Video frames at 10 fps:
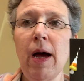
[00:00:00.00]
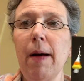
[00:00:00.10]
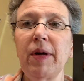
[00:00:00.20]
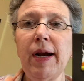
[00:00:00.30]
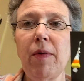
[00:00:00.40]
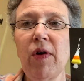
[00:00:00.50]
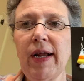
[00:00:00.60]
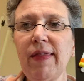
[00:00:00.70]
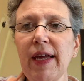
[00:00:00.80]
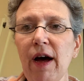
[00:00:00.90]
But anyway, one
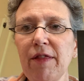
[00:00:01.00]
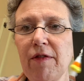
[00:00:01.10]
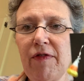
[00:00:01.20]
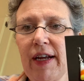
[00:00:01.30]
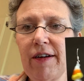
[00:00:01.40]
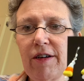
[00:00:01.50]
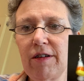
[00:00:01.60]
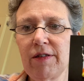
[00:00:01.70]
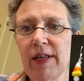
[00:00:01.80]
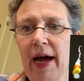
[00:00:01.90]
of the other
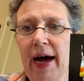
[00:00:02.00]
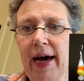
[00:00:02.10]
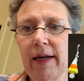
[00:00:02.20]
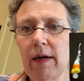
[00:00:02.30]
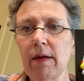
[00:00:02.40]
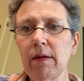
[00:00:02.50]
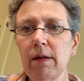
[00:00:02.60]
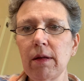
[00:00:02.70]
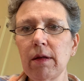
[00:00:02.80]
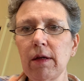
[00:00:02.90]
vendors at
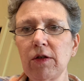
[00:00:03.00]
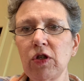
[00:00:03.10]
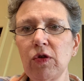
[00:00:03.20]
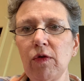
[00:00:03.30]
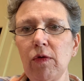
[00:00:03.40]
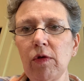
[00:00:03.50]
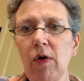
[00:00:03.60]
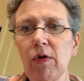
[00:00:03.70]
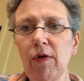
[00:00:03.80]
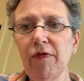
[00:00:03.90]
the 2
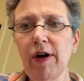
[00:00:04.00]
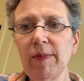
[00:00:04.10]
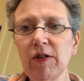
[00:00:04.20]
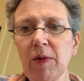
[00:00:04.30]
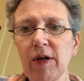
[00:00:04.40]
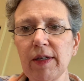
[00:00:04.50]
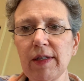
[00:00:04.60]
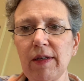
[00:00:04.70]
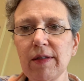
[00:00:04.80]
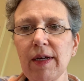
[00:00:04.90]
local farmers markets
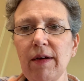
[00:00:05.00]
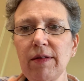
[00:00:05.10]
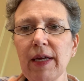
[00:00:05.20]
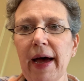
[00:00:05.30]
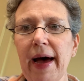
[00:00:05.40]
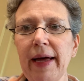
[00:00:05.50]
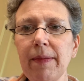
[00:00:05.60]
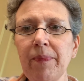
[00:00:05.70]
he sells at